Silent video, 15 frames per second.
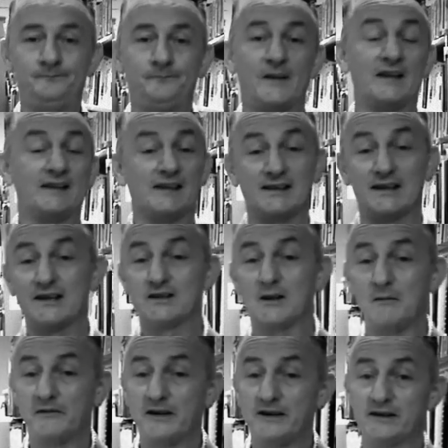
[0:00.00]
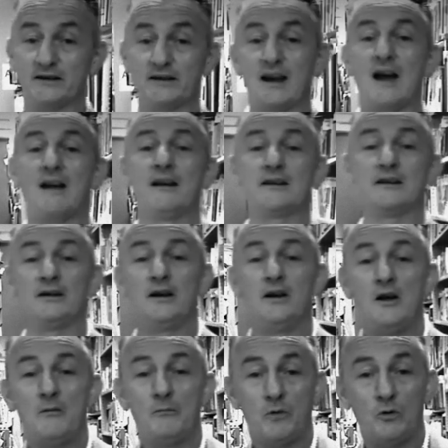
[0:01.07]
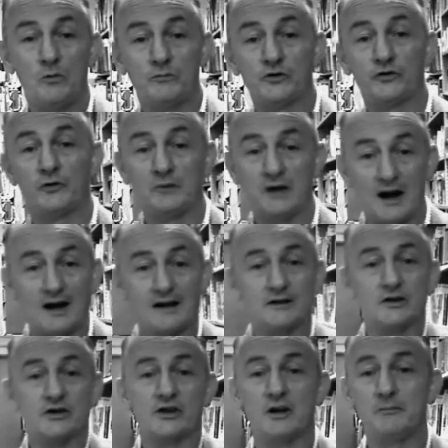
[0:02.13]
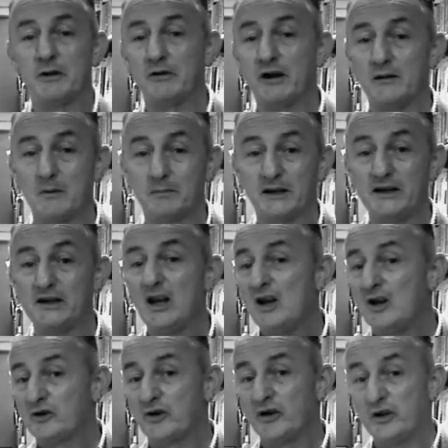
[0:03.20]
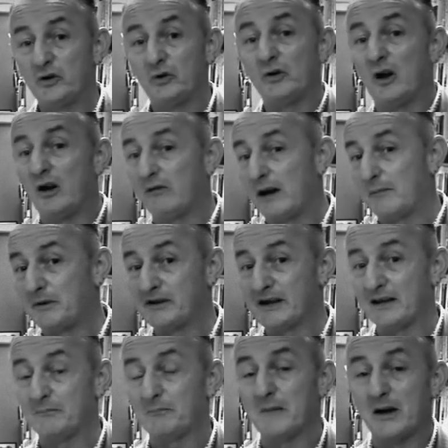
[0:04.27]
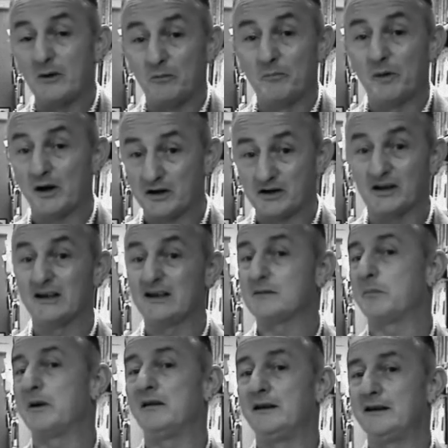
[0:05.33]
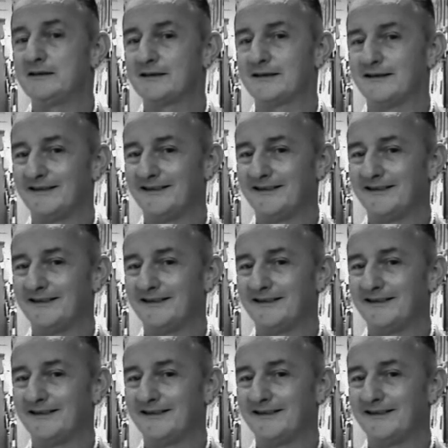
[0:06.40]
As I say, some of these are character poems from characters that I'd be writing my play, so they don't all represent my own personal experience.